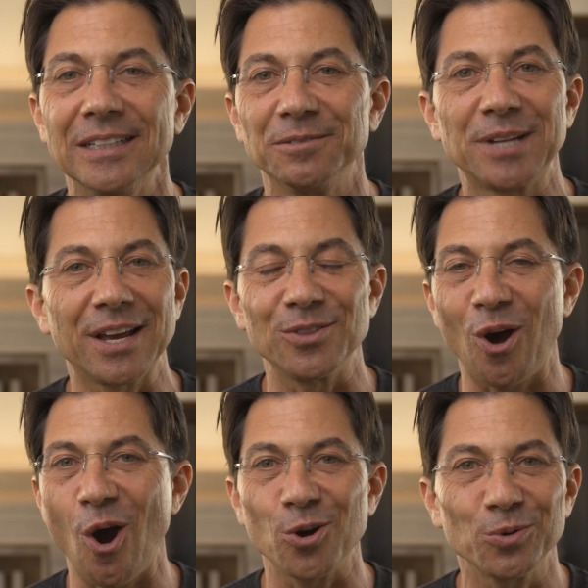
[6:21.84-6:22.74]
I'm taking the
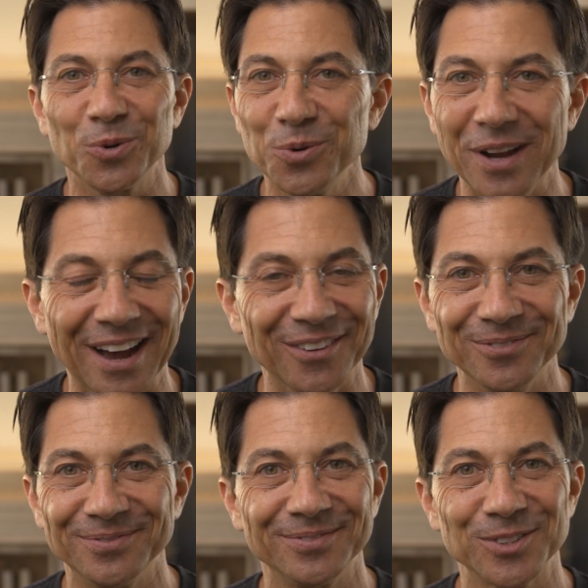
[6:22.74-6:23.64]
harder route now
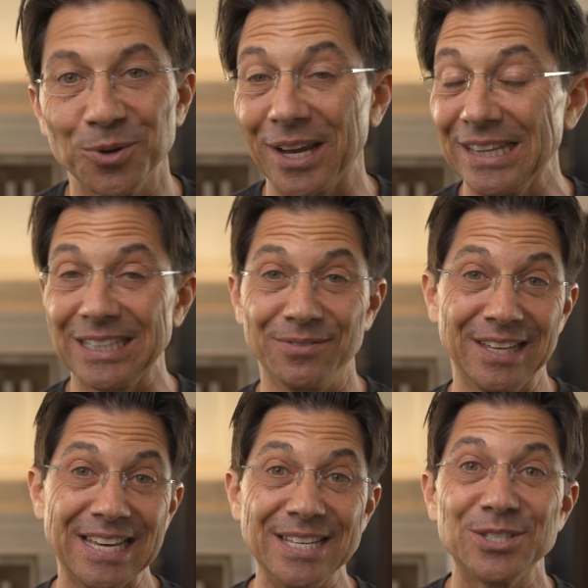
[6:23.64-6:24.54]
so I can leave
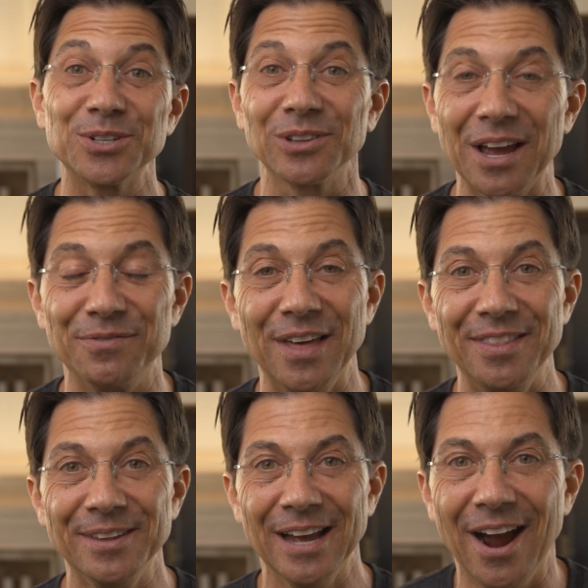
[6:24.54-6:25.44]
the easier life
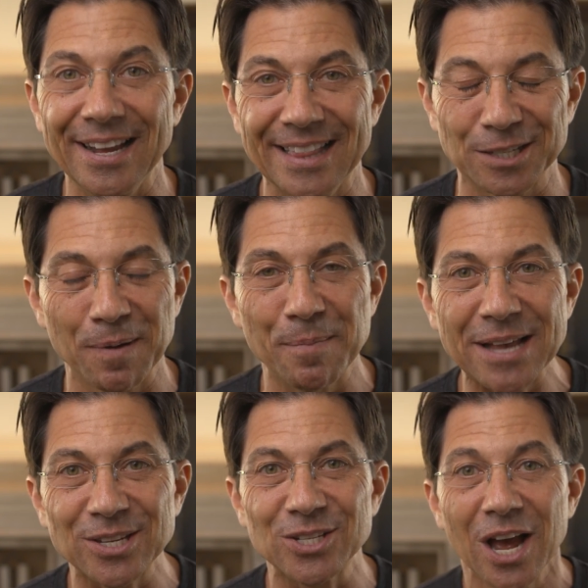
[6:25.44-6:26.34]
then. All right, that's my
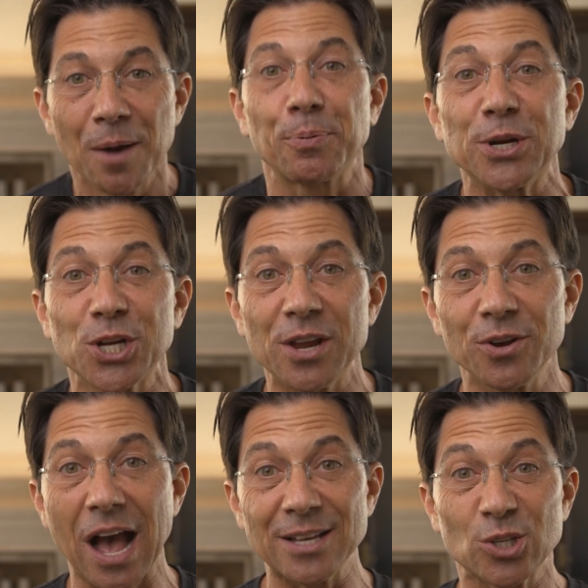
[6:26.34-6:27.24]
message. Appreciate
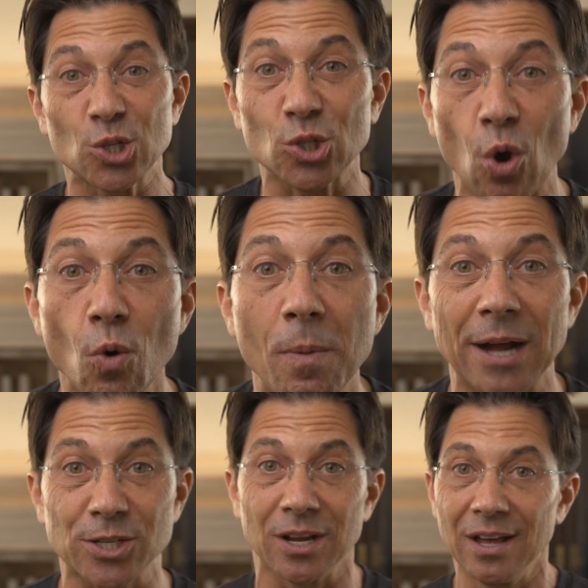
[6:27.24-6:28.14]
you guys so
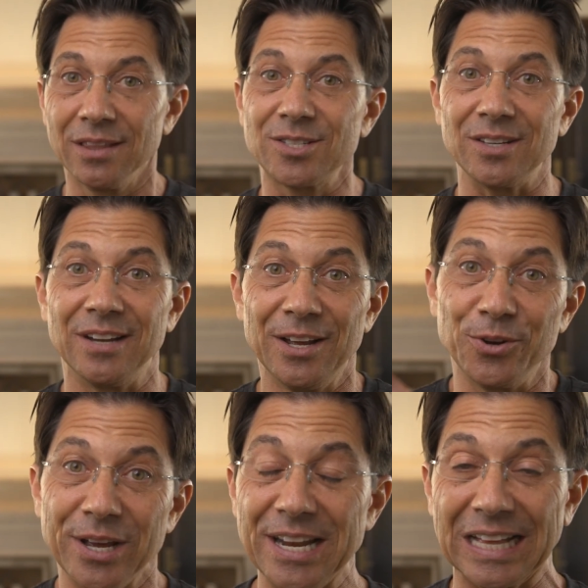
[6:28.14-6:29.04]
much. Listen,
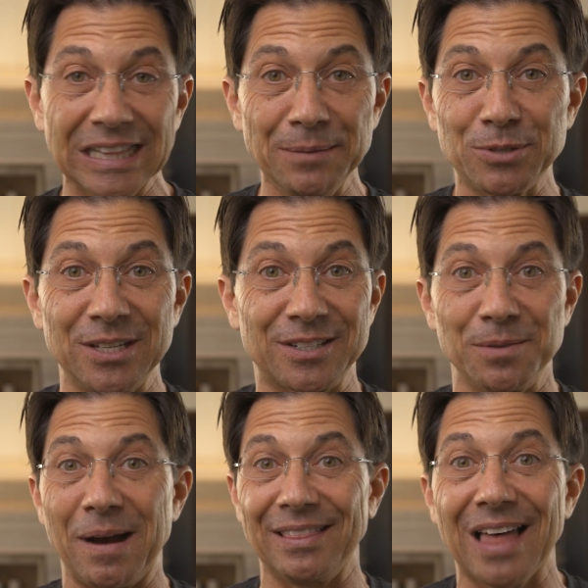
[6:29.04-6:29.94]
you're getting a glimpse
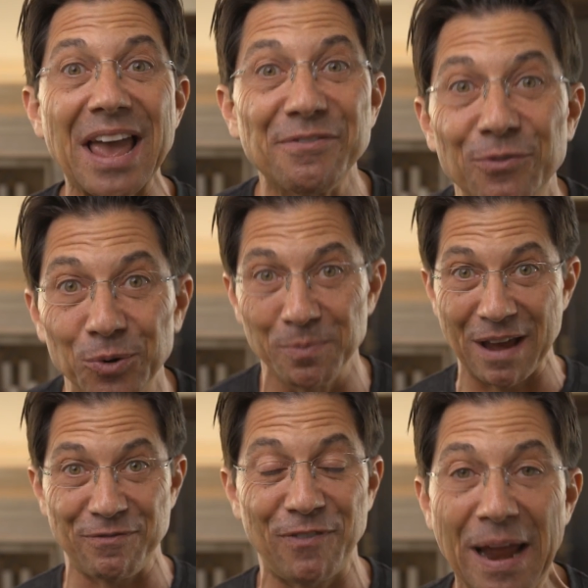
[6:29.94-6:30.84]
into my life with
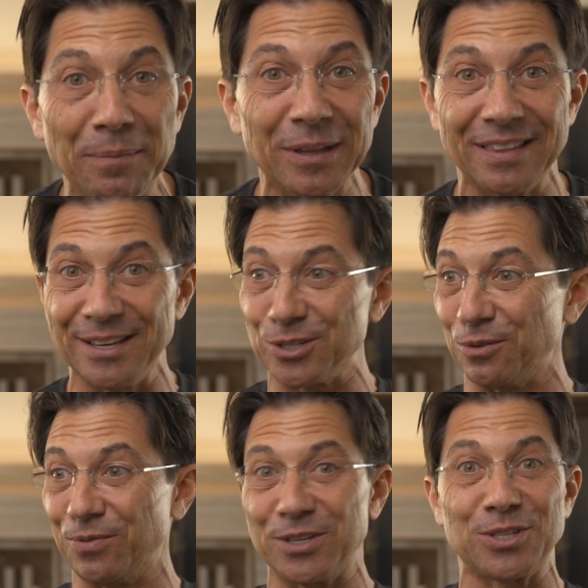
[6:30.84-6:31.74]
my family. These
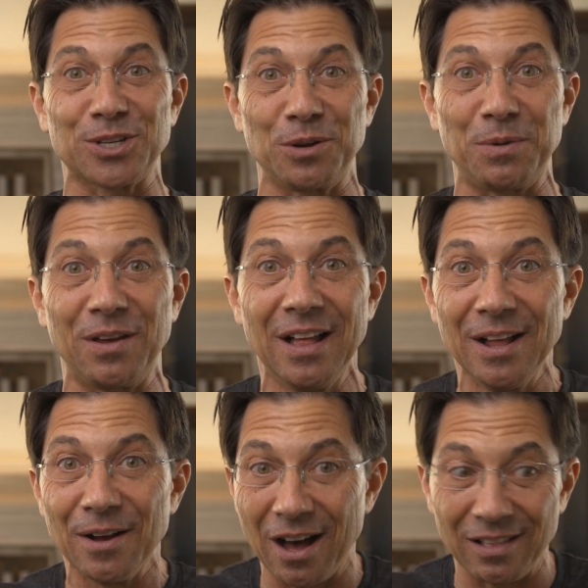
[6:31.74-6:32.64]
are this is going to be
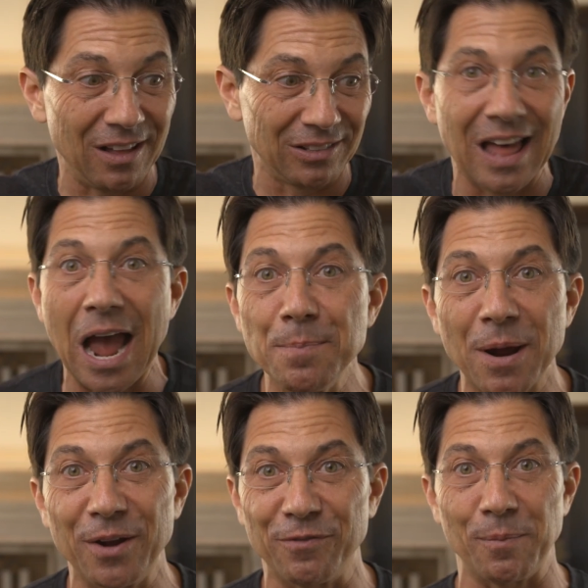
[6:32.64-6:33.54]
a, a
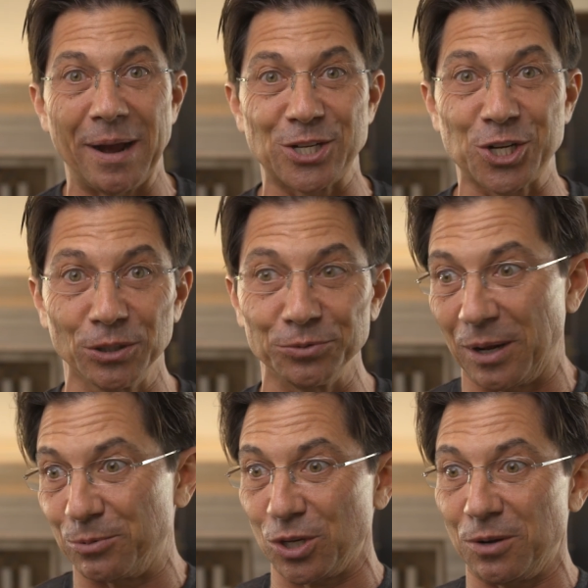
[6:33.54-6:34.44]
library for my children.
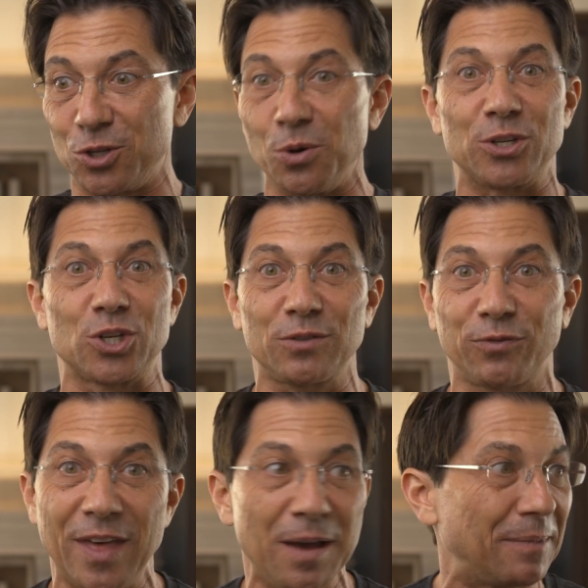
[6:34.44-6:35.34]
I was going to do it just
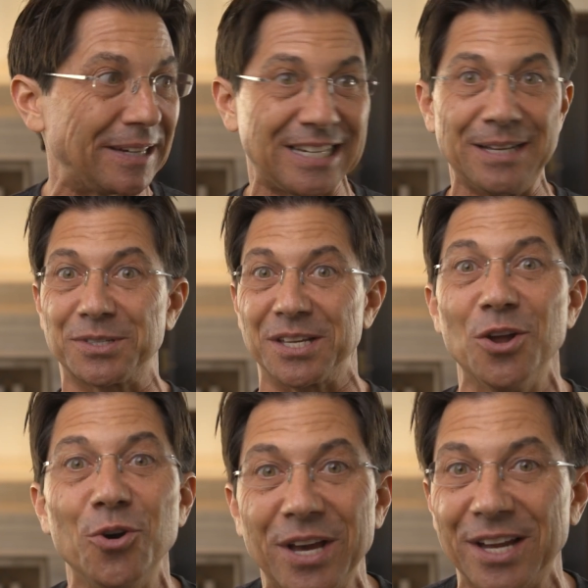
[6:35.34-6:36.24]
for them. My team said
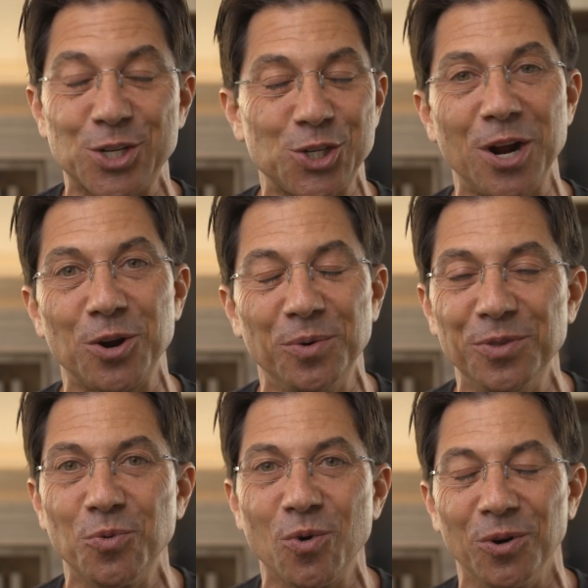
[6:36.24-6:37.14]
no, you got to share it with
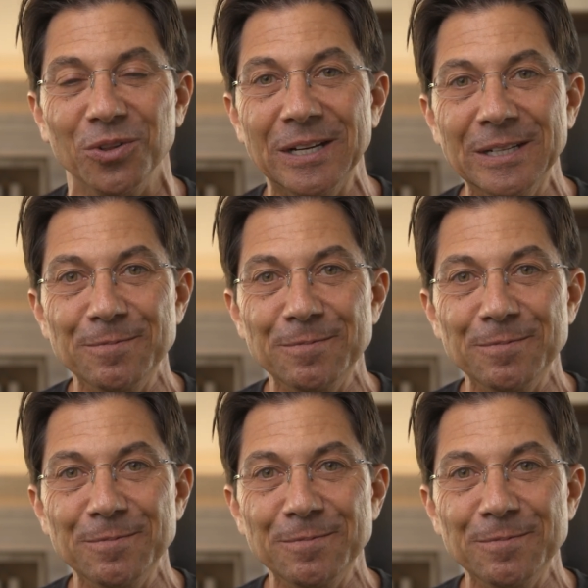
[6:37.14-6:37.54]
the world.